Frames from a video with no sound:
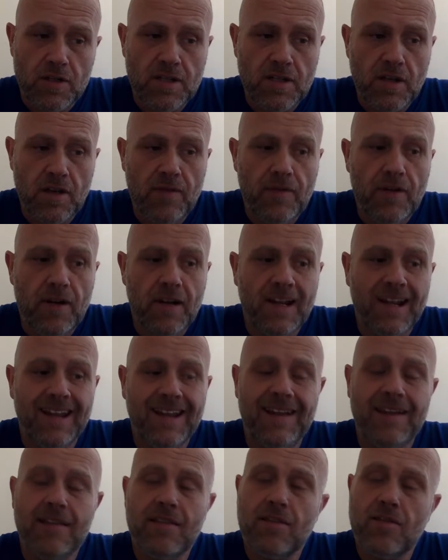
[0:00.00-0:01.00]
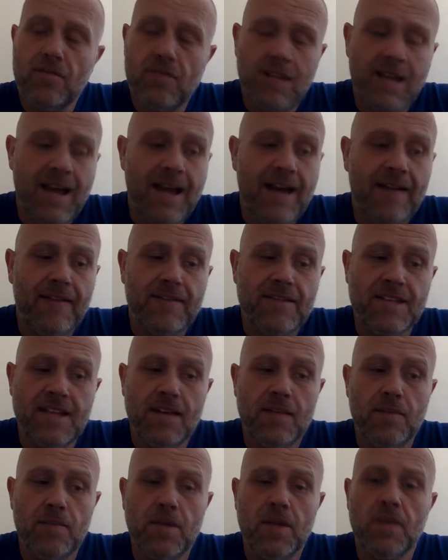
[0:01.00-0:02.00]
So if I can get 3 out of
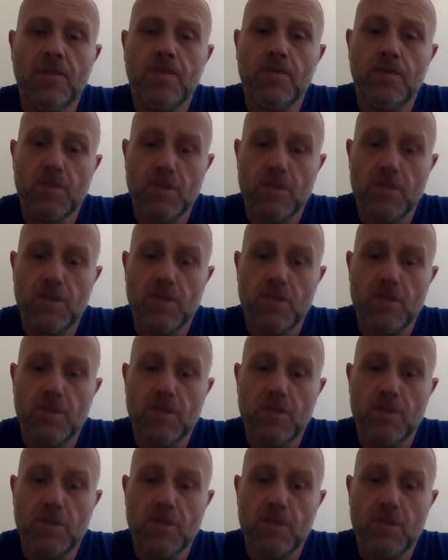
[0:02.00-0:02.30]
10 people